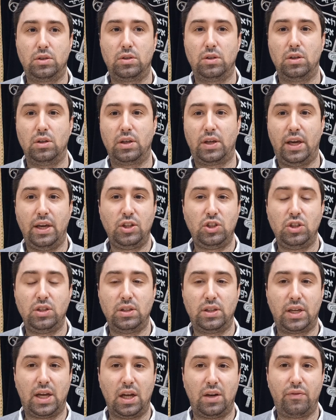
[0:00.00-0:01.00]
to the kitchen
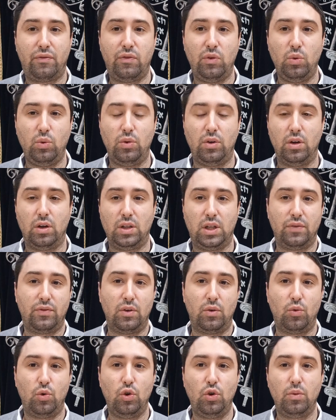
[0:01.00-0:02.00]
to get food, a
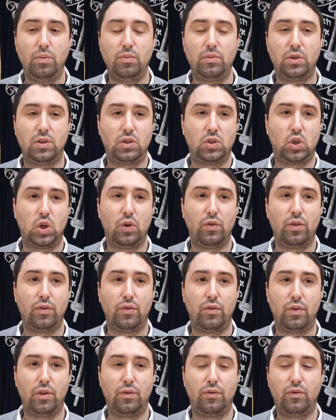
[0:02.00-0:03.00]
different room to serve
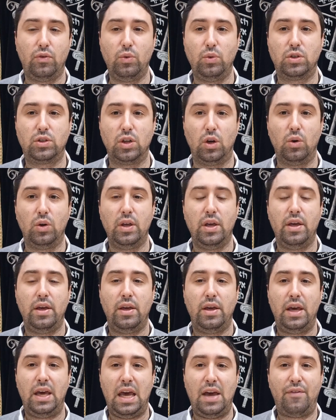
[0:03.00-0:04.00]
the food. So
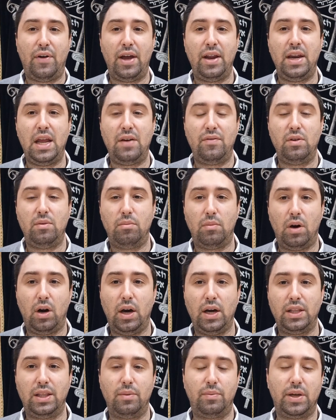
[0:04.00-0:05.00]
if I didn't have in
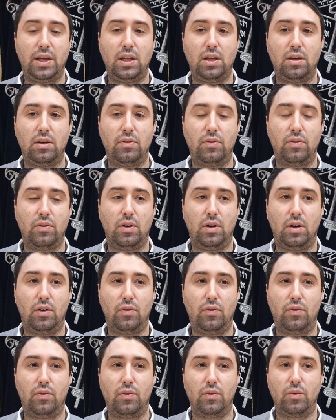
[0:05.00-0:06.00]
mind the beginning
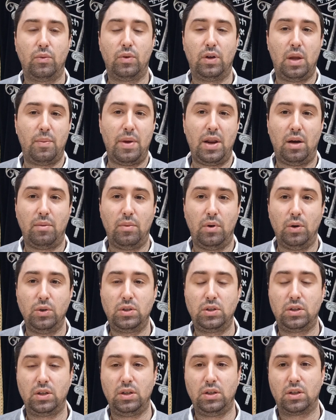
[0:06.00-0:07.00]
of when I made
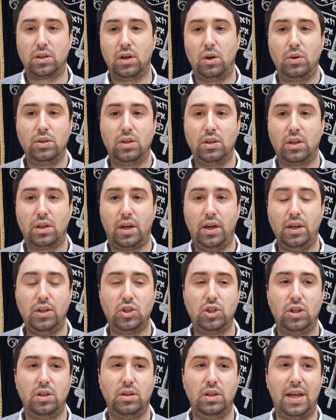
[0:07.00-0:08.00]
Amotzi to go into the
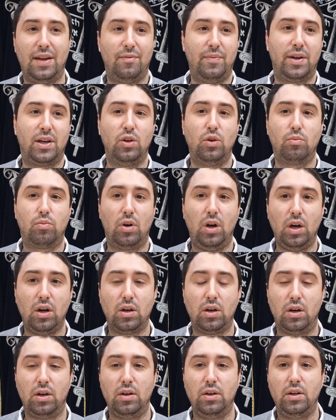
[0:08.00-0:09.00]
kitchen, I have to make a new
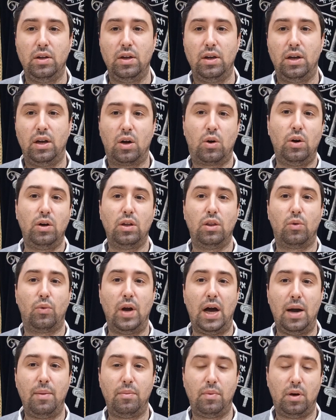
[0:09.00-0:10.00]
bracha. According to the
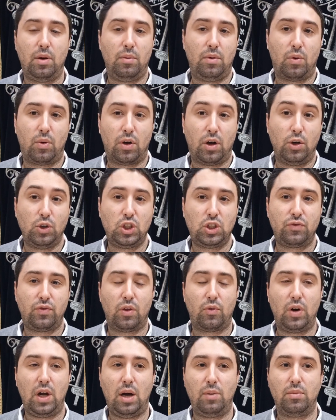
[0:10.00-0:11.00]
Rambam, or Choshesh for
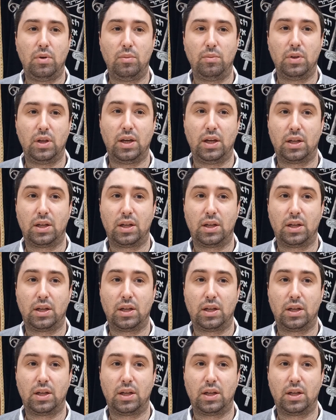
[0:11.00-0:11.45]
the Rambam,